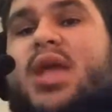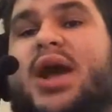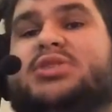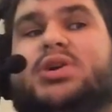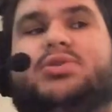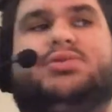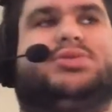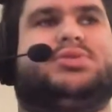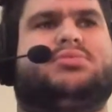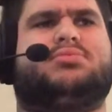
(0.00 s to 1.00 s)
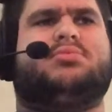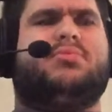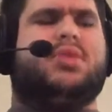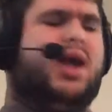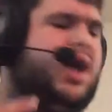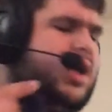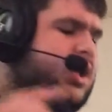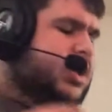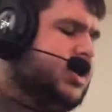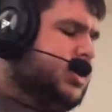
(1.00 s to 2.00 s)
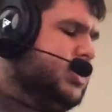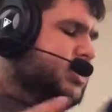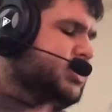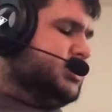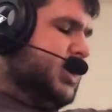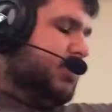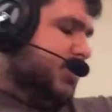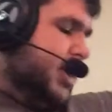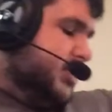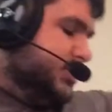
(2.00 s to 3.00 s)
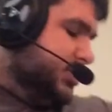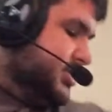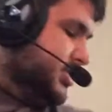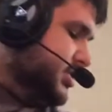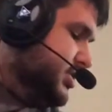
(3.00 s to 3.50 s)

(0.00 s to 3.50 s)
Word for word: I chose uh, something else.